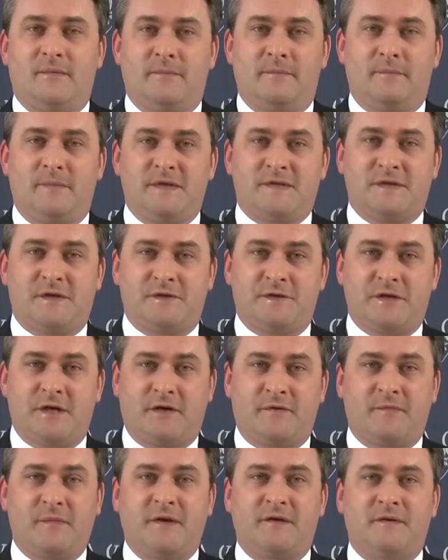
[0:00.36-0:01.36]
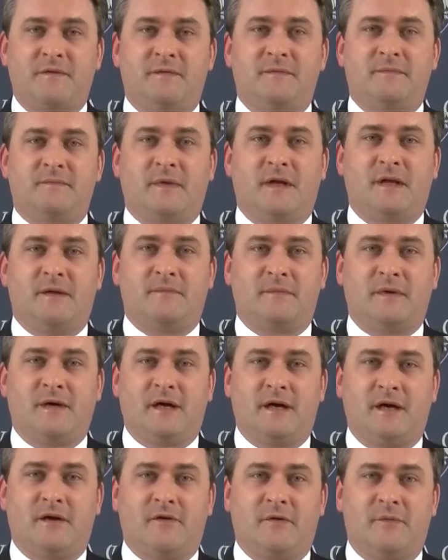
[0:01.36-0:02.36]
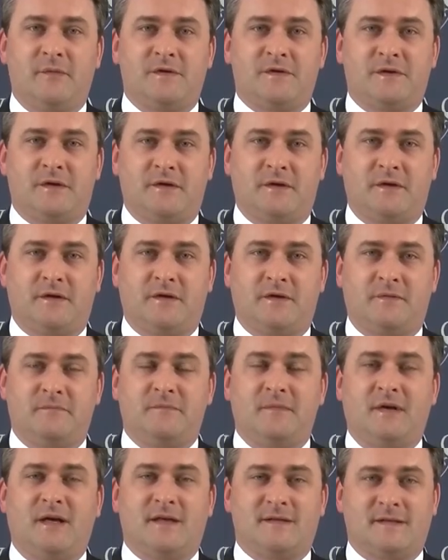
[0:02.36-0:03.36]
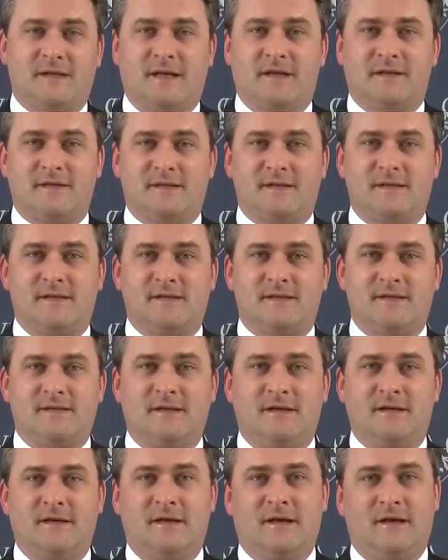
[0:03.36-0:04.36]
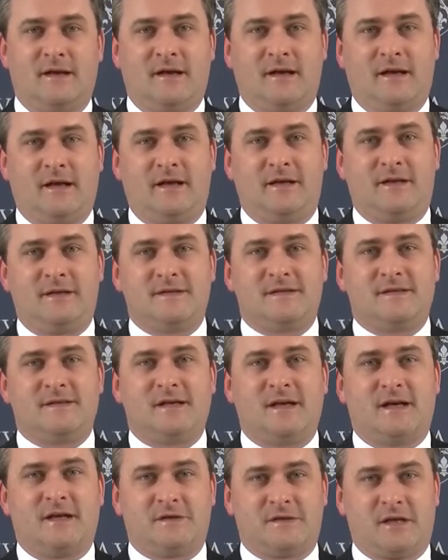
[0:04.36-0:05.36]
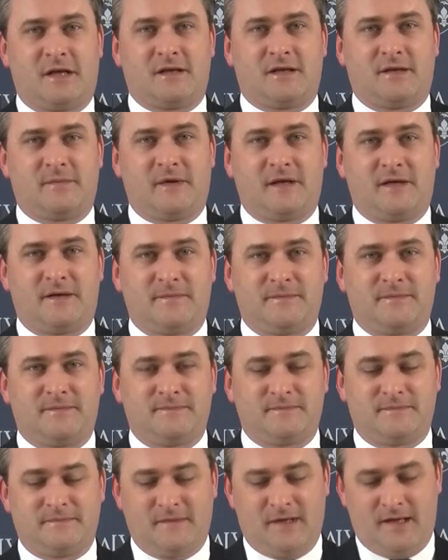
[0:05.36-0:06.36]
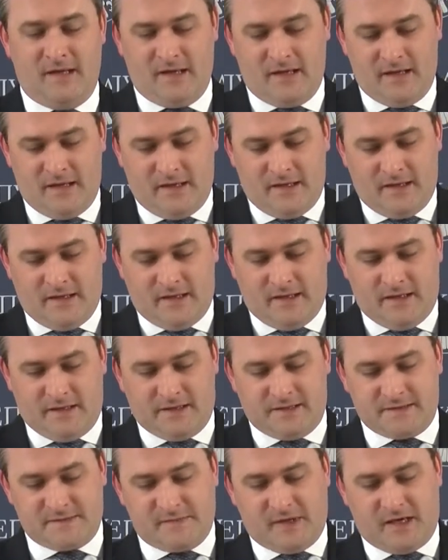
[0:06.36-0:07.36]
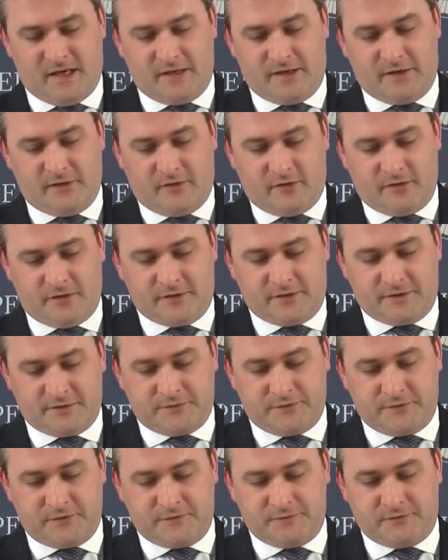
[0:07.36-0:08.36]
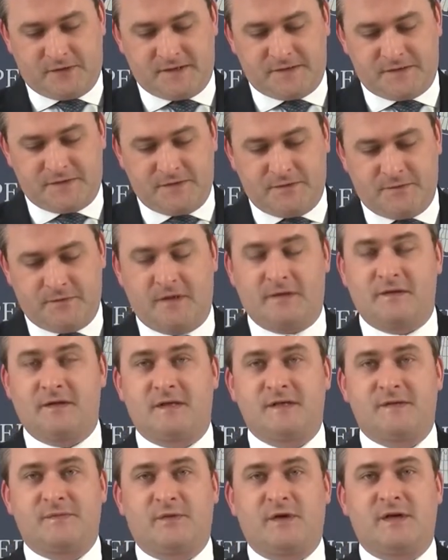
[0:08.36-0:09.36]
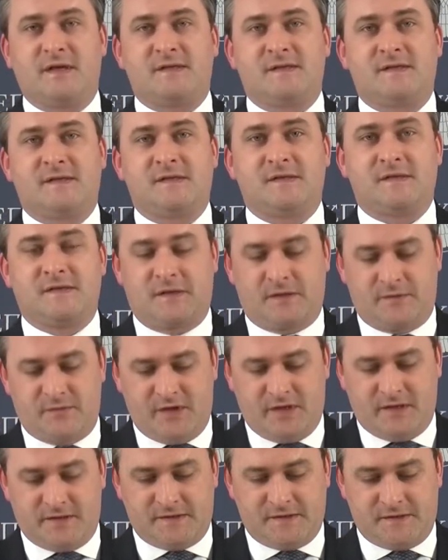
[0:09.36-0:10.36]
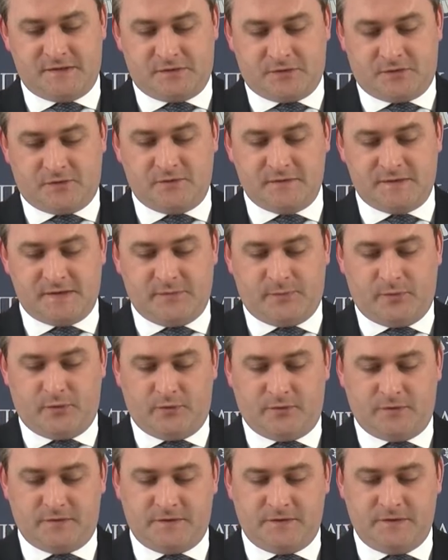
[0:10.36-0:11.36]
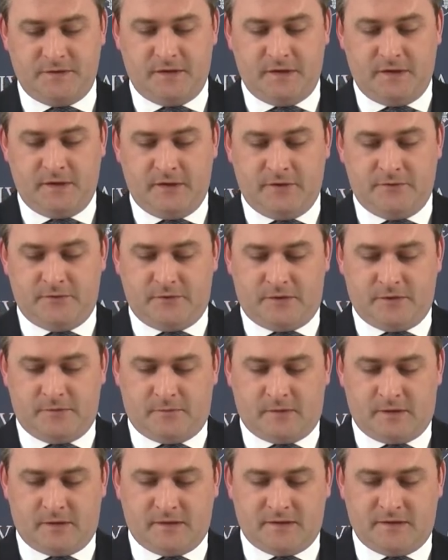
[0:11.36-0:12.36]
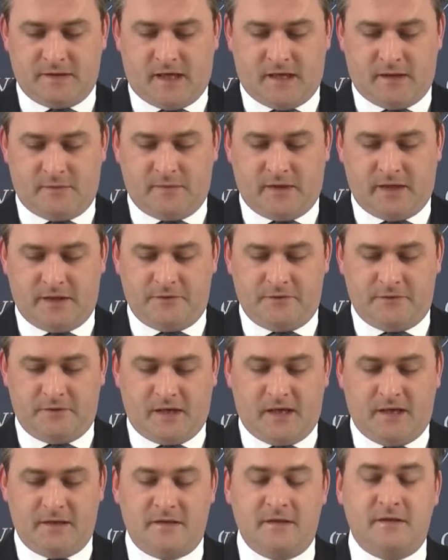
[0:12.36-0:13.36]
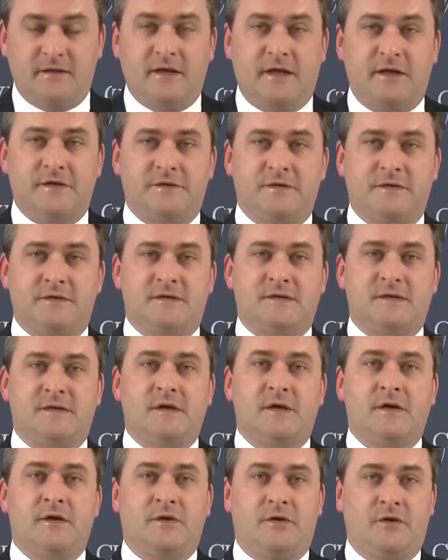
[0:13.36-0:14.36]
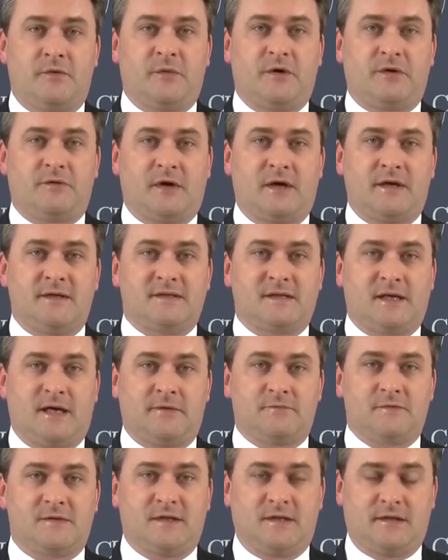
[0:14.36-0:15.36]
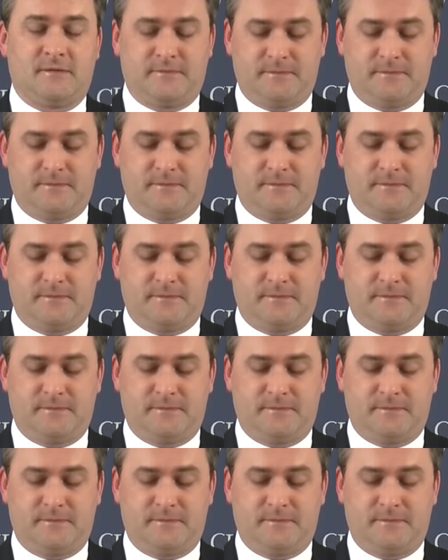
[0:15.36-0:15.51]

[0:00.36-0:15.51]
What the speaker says: Mr. Chairman, Madam High Commissioner, Excellencies, ladies and gentlemen, it is my honor to address you and express Serbia's strong support to the work done by the United Nations Human Rights Council.